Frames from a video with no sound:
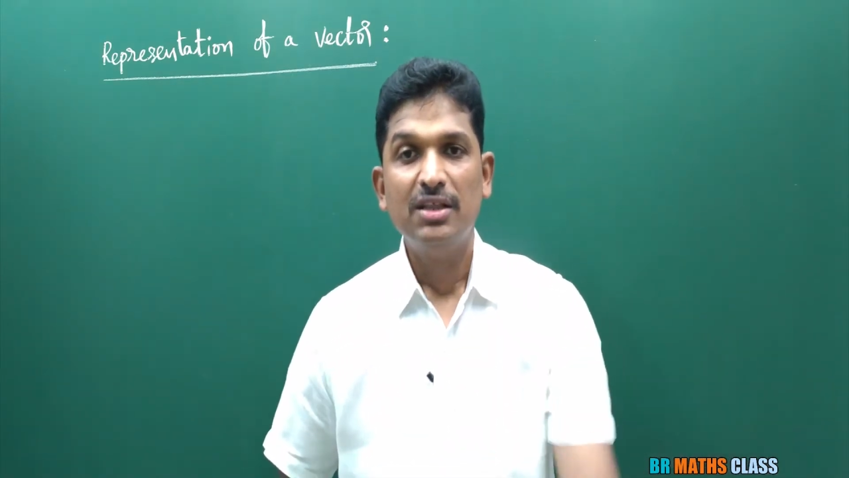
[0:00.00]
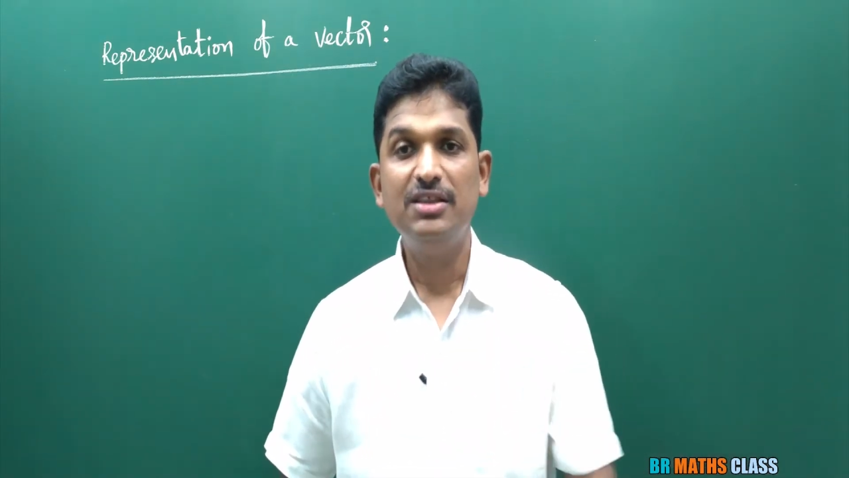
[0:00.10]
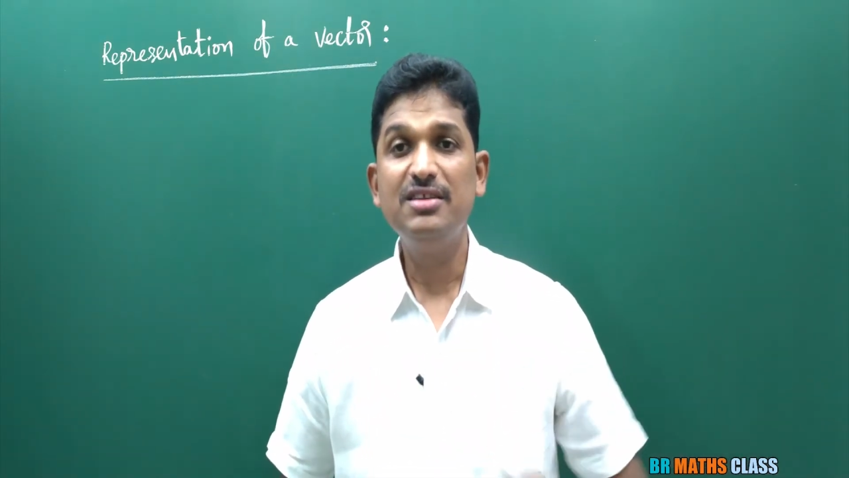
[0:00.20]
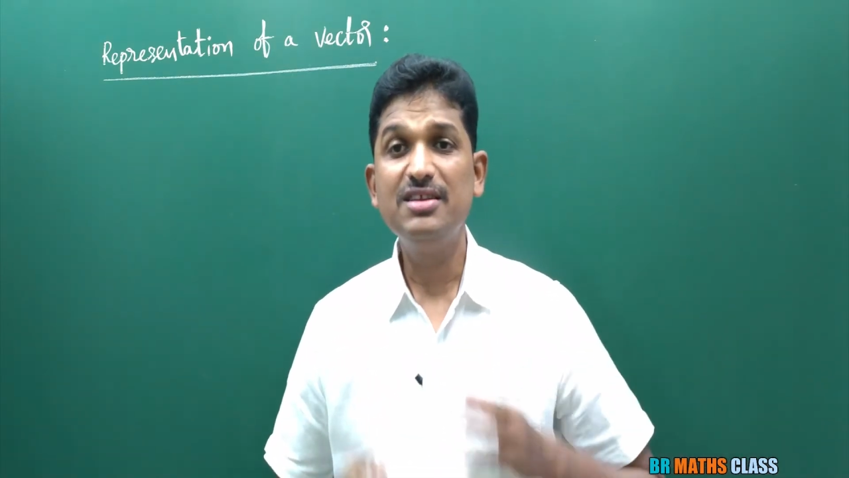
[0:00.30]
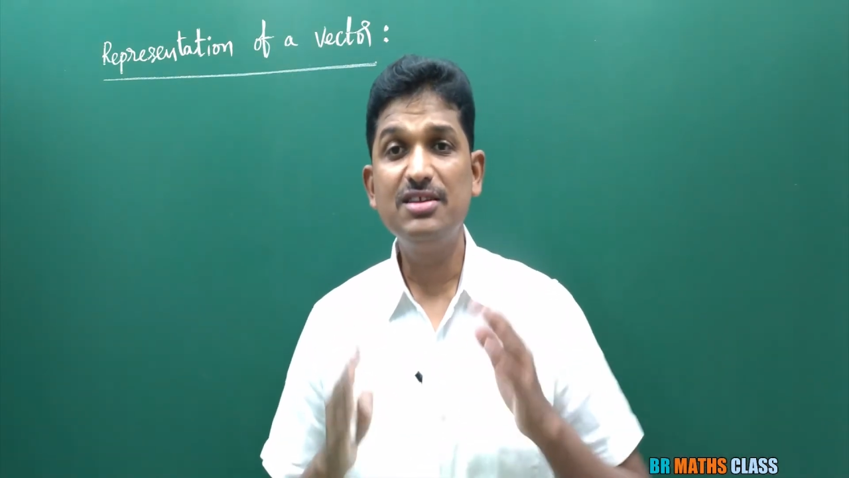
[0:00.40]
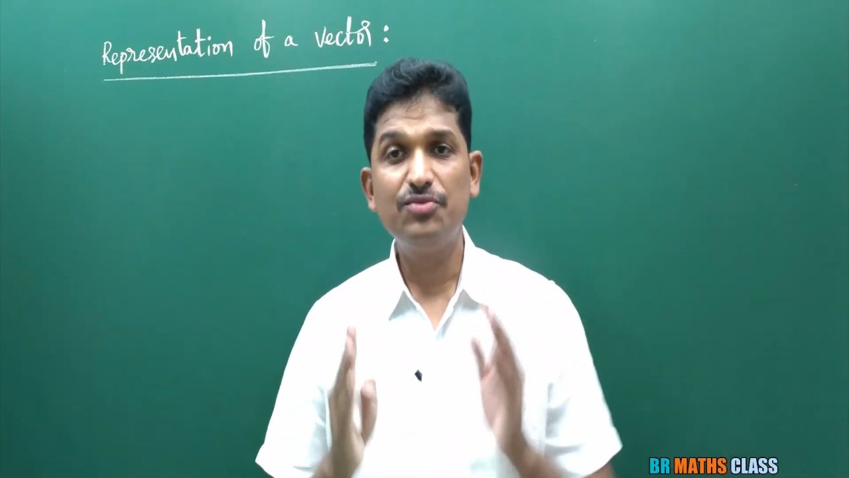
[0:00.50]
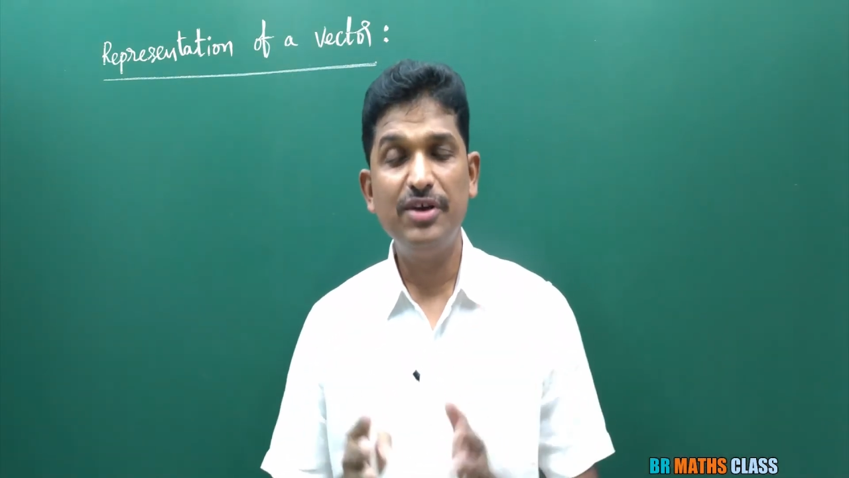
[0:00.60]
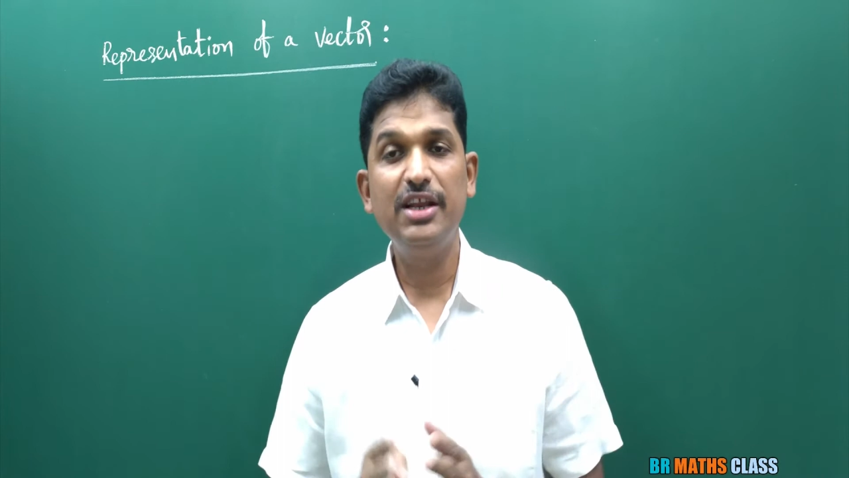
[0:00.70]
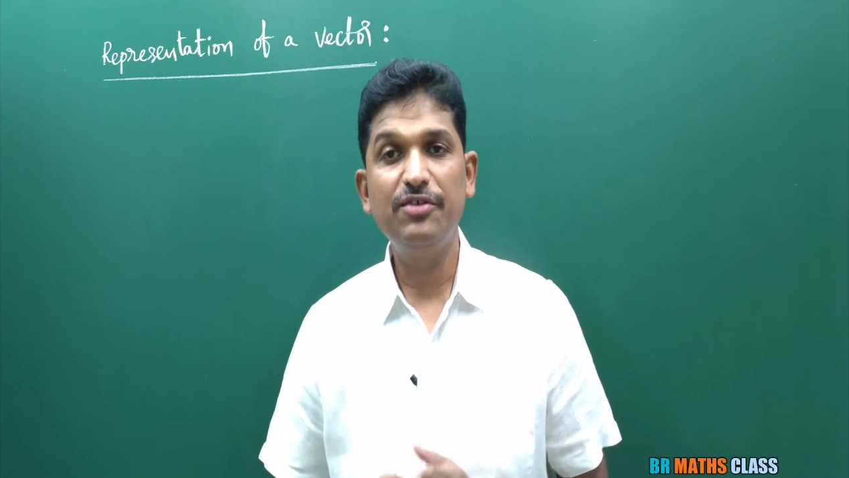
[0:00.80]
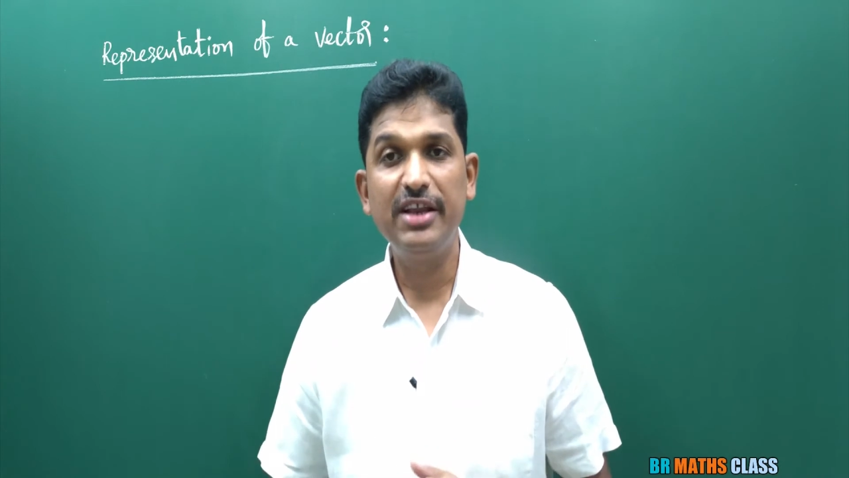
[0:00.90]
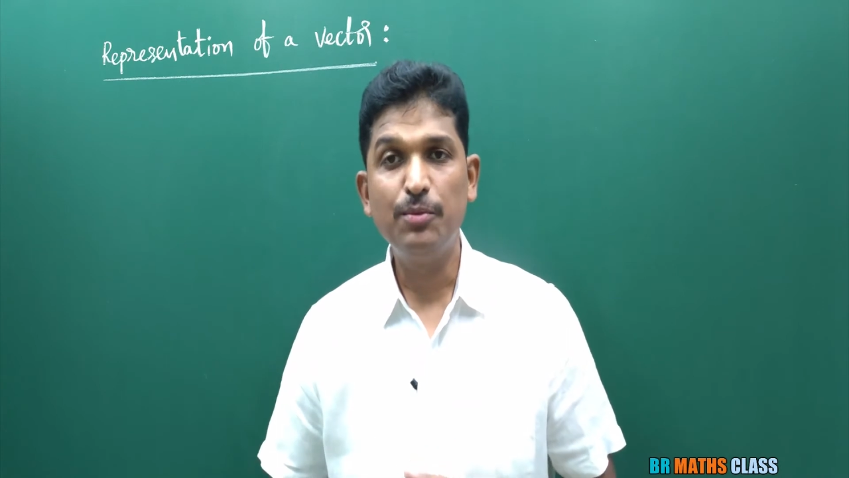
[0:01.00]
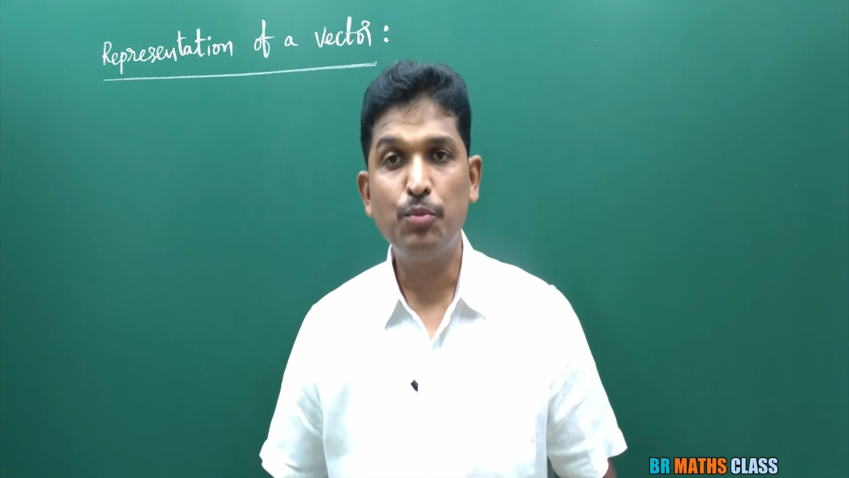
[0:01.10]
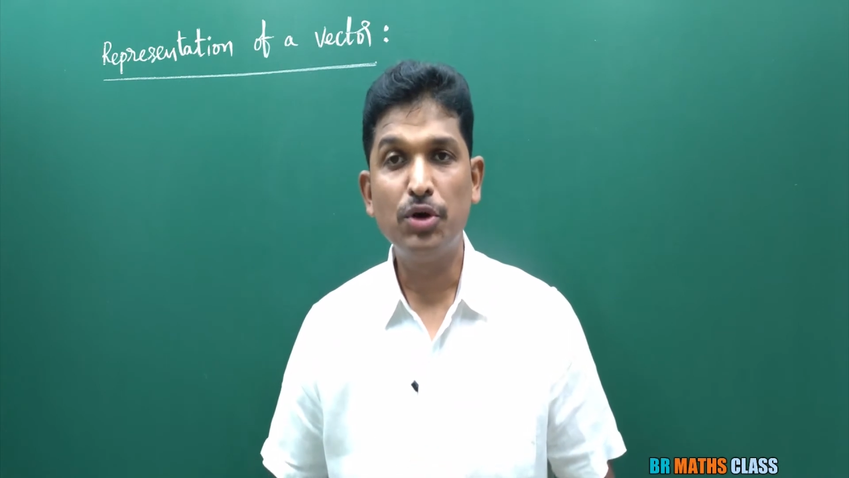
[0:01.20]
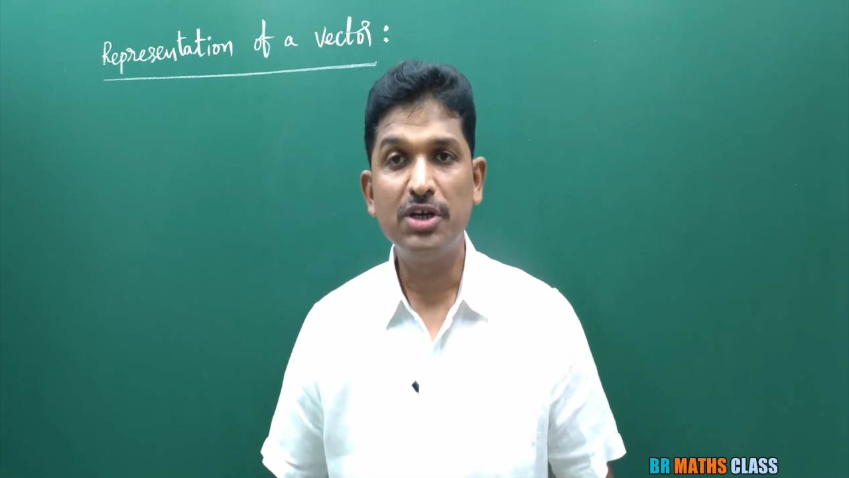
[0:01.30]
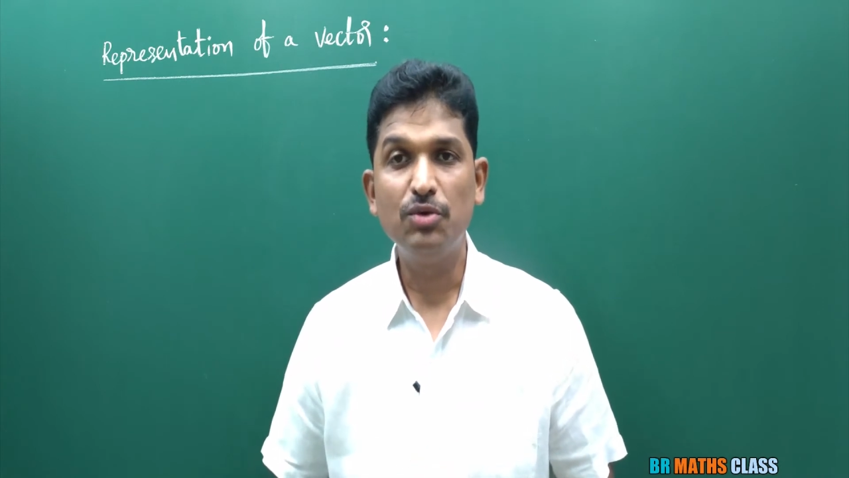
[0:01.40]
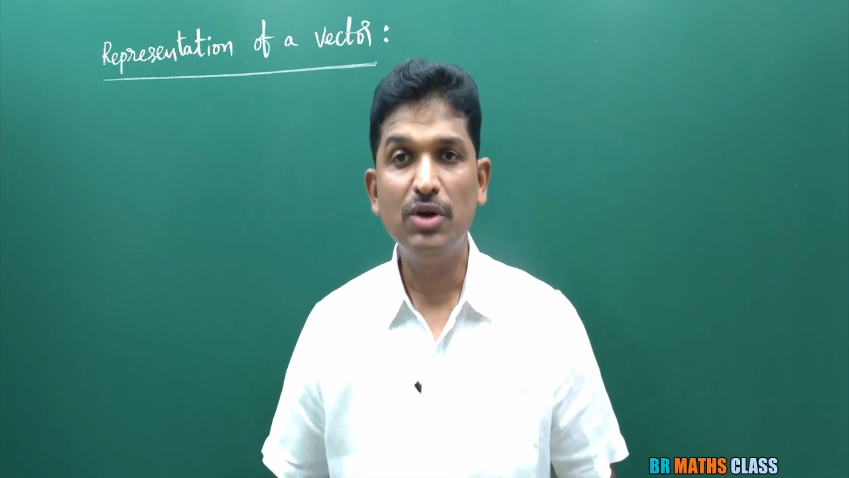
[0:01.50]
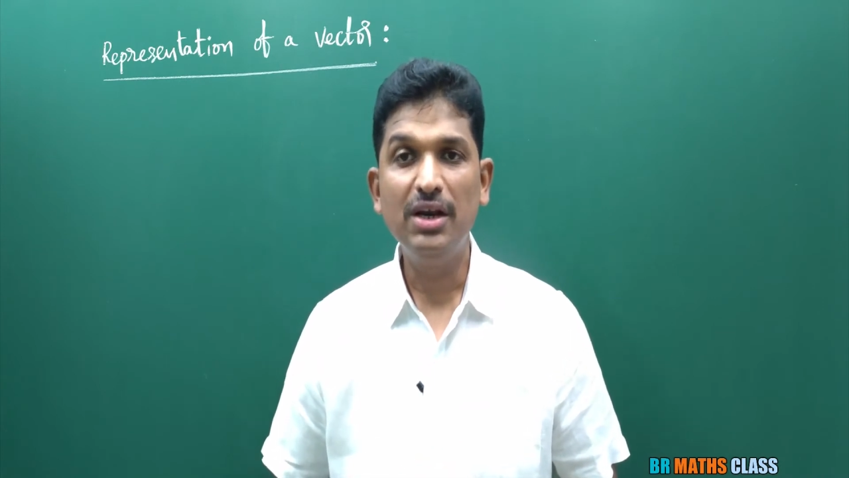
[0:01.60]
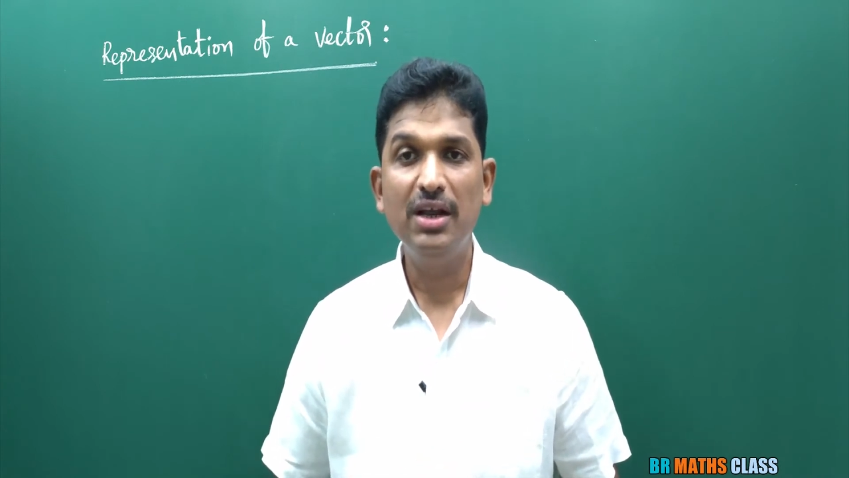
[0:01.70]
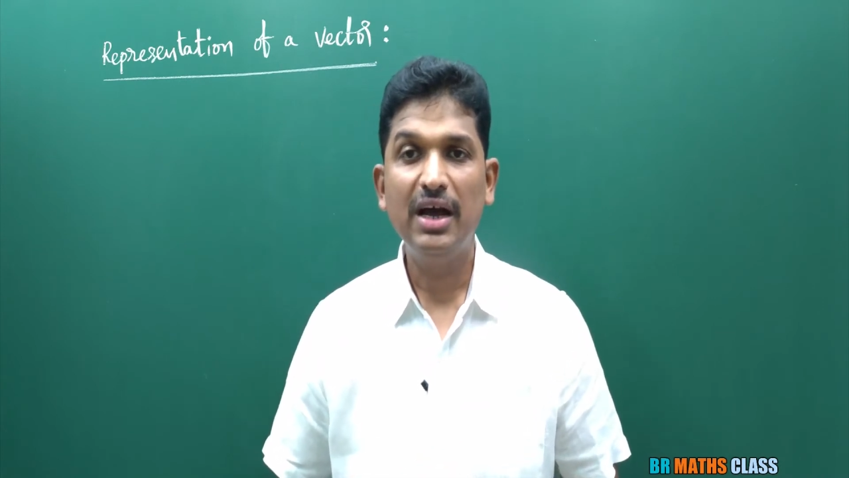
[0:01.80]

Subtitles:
This is very important one.